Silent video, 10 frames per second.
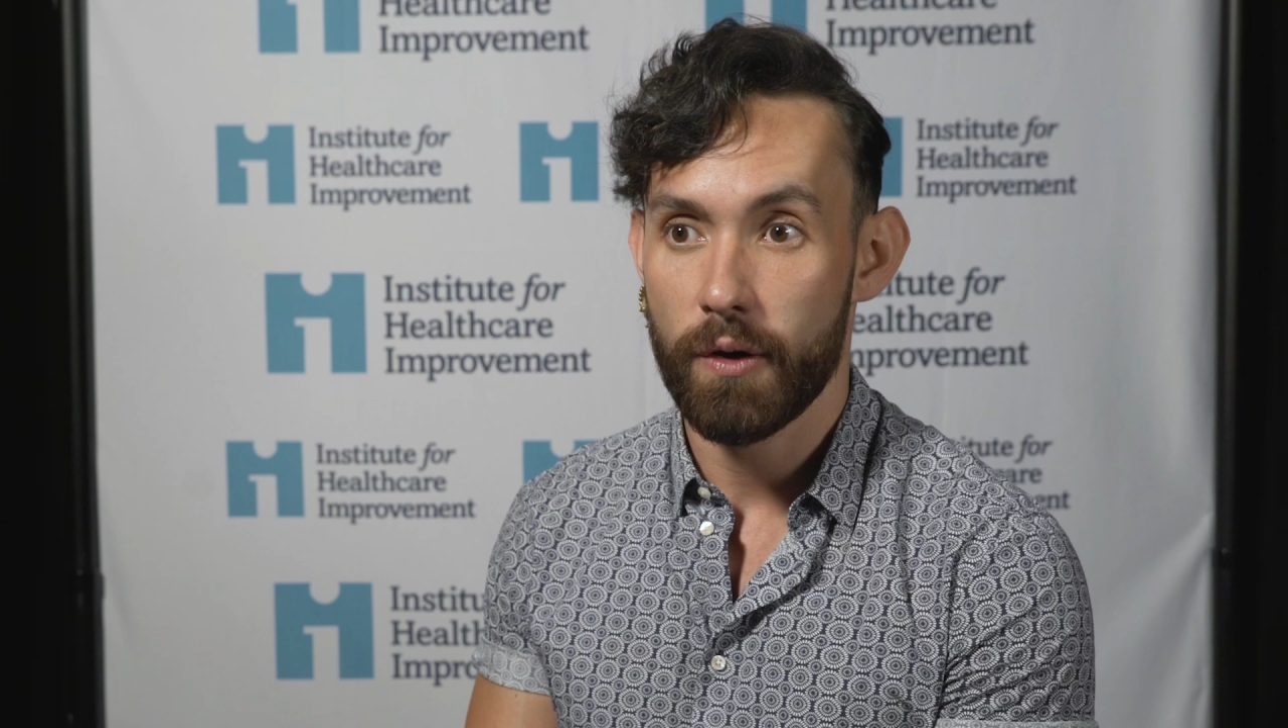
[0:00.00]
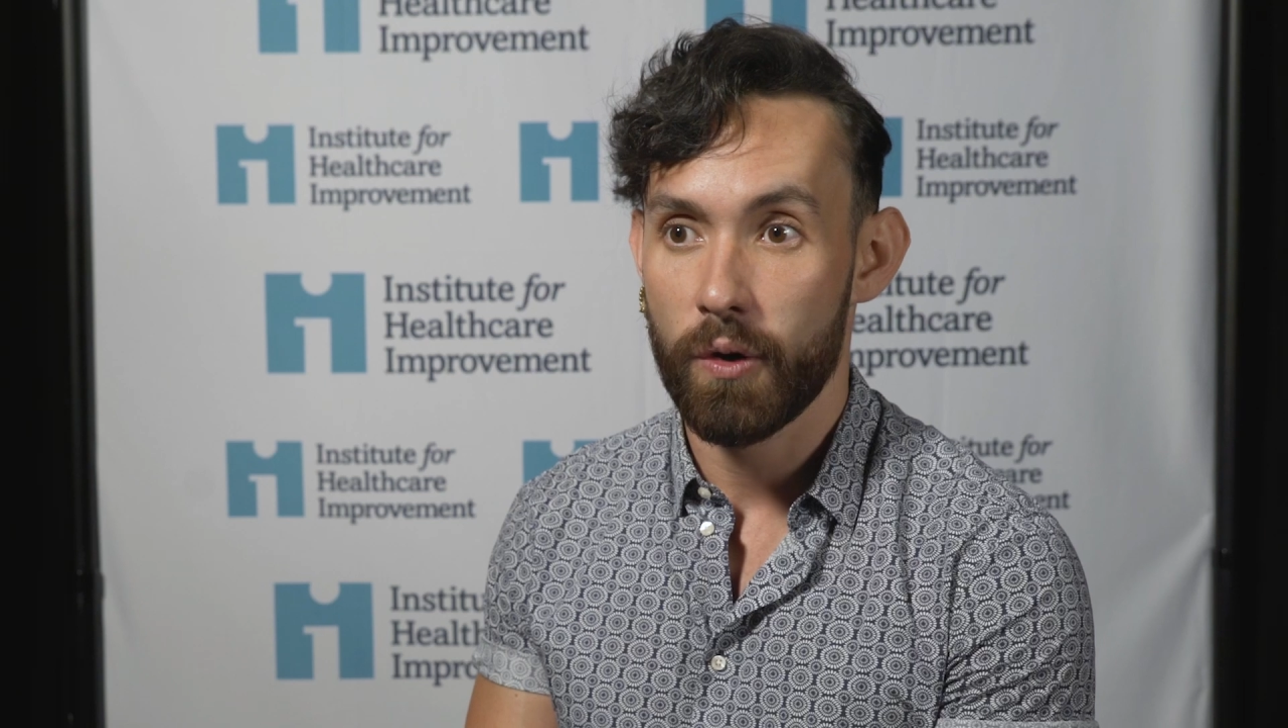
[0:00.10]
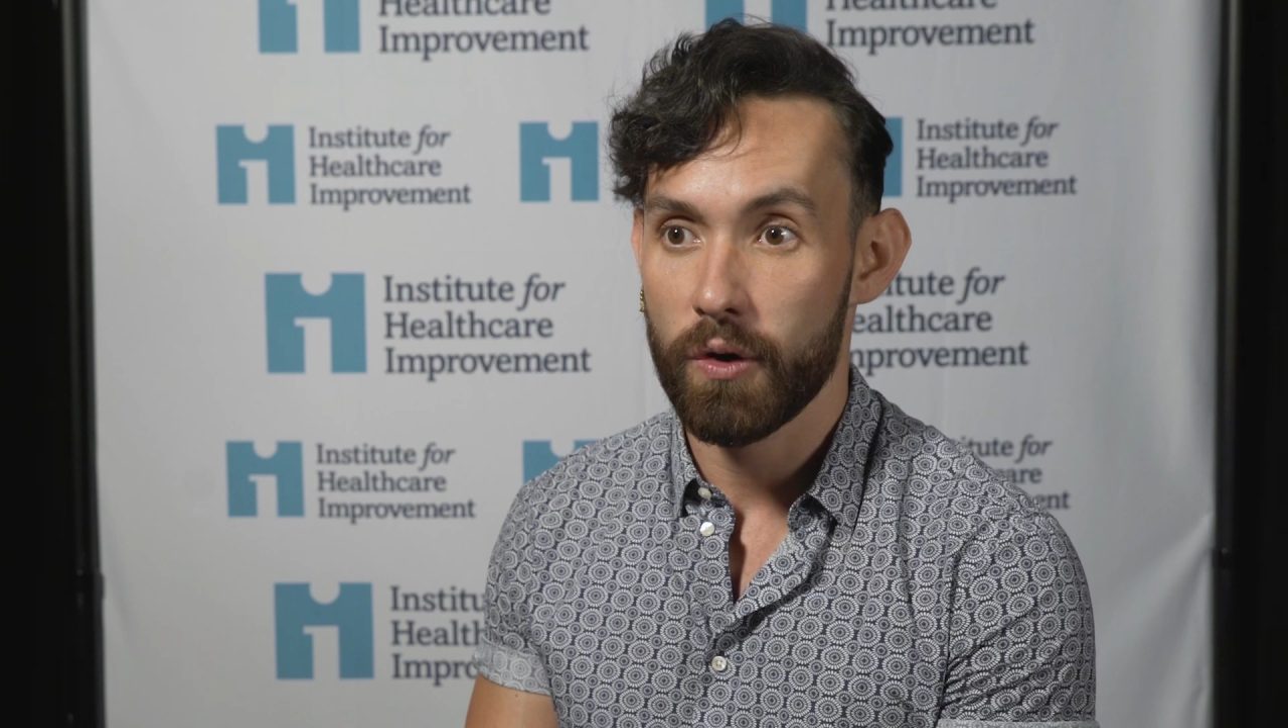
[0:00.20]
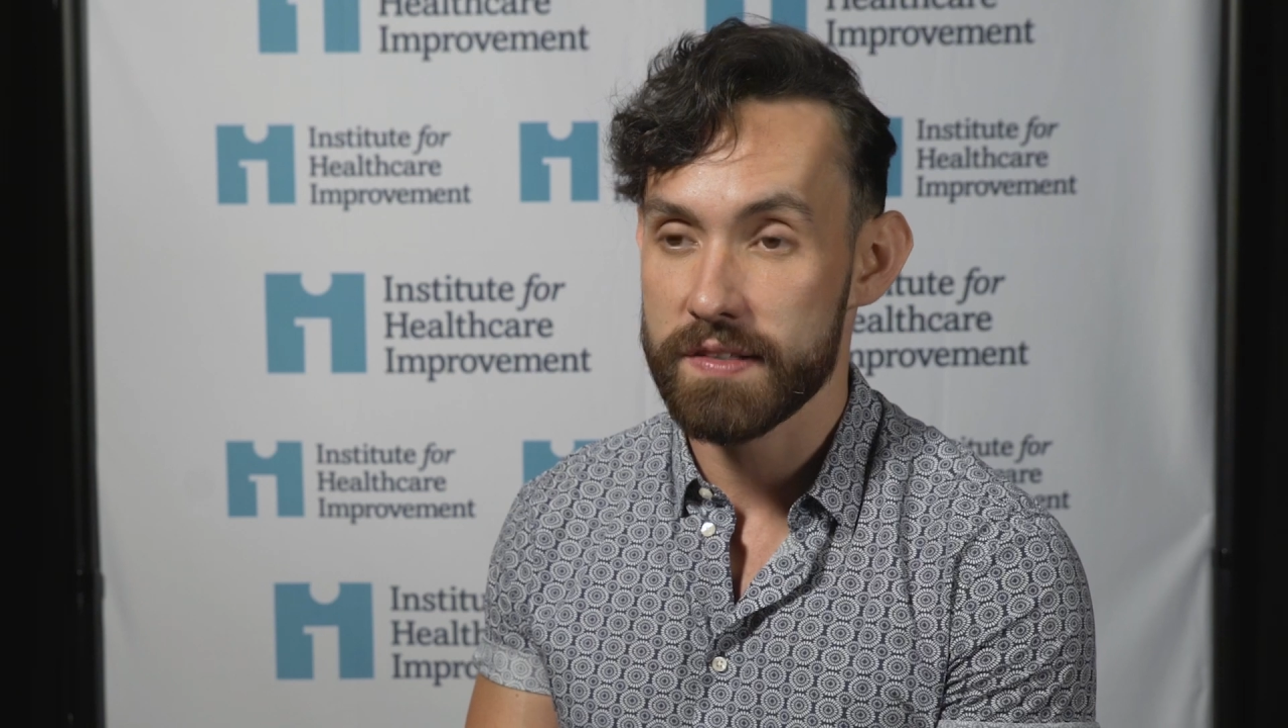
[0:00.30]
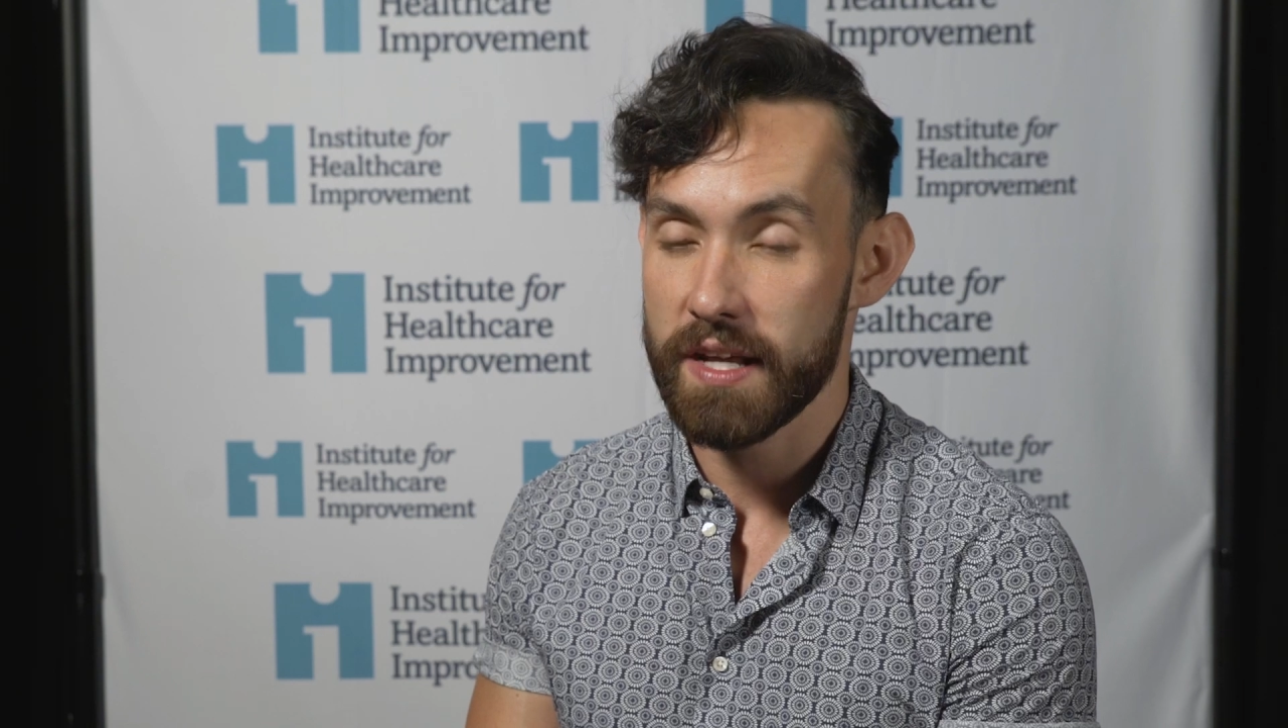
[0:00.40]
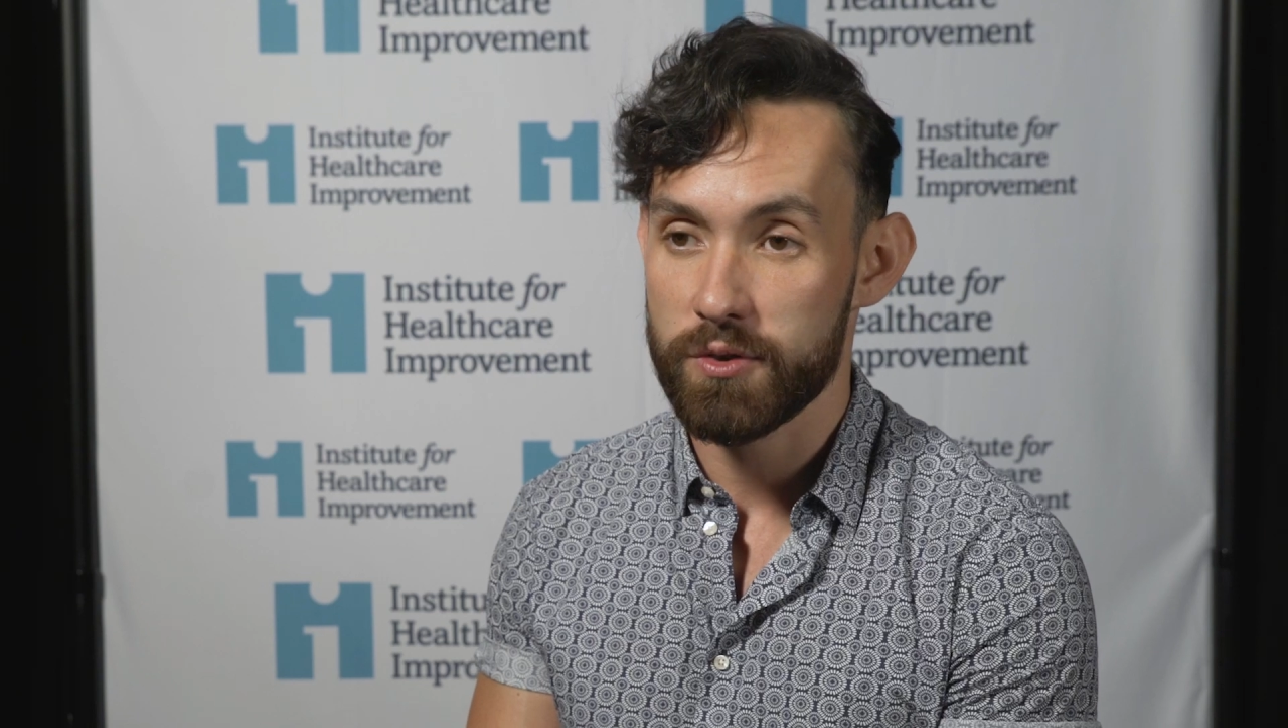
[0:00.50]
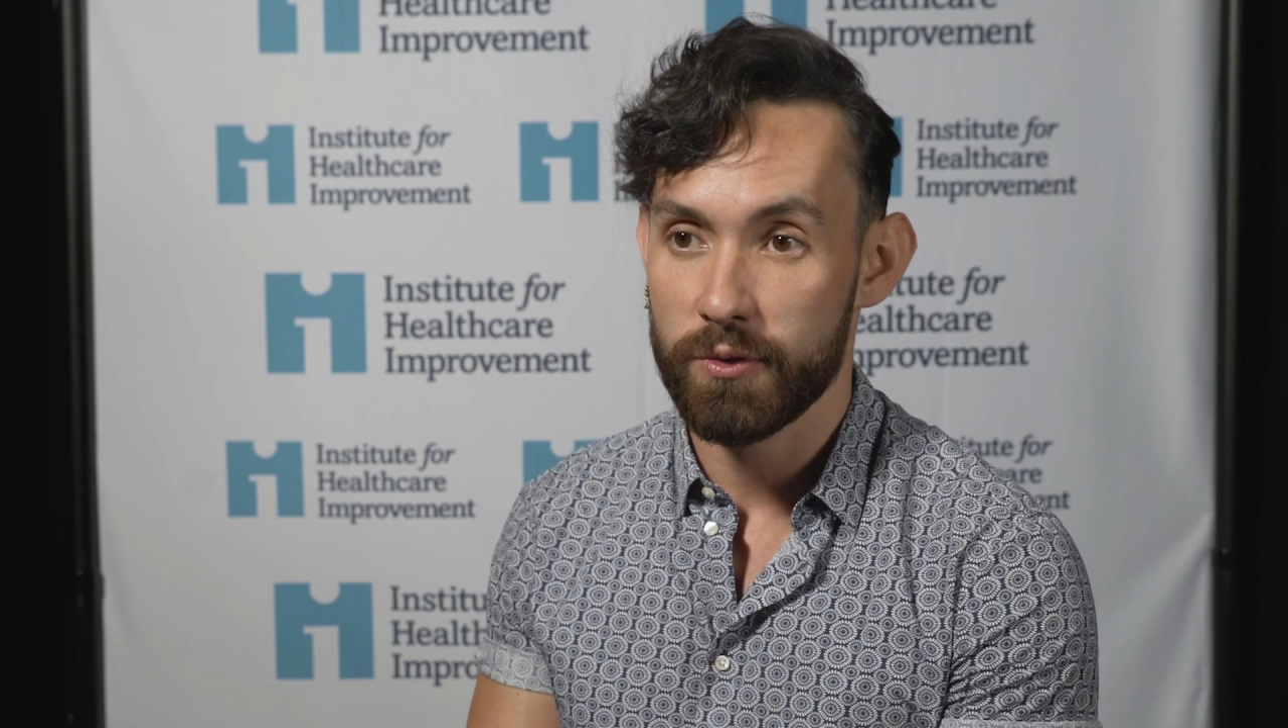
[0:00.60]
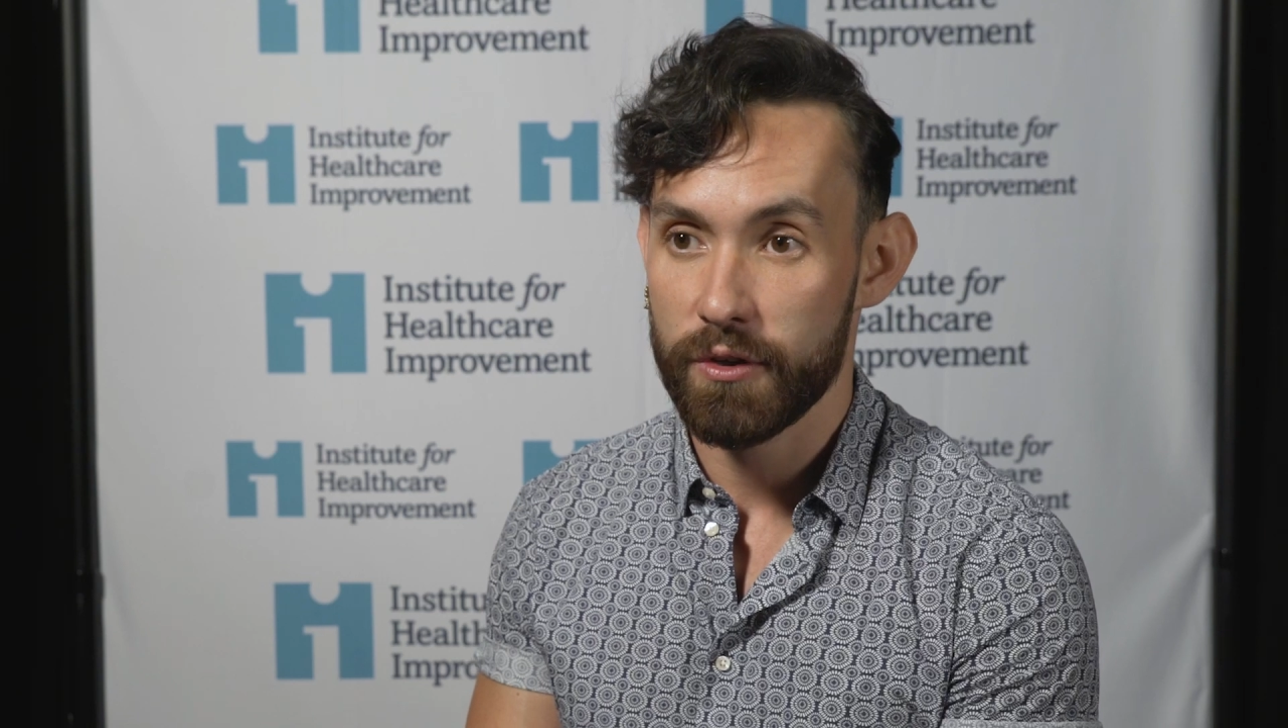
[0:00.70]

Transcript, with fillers: or sexual